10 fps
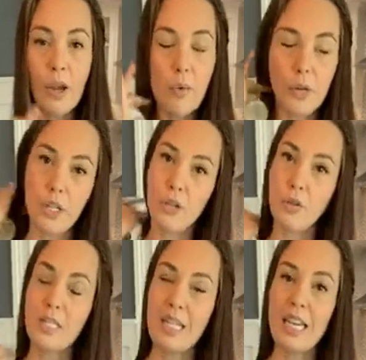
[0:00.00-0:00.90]
when you
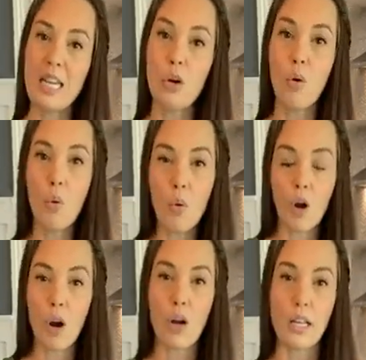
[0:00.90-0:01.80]
see
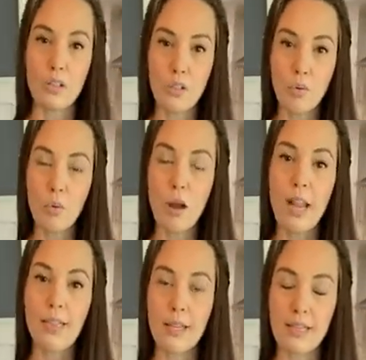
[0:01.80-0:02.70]
corn and soy
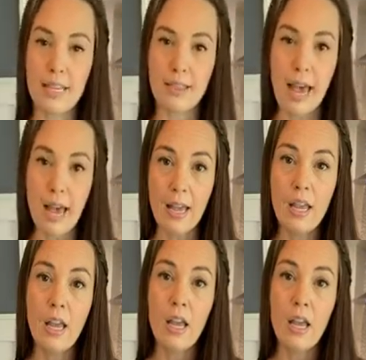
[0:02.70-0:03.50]
and things like that,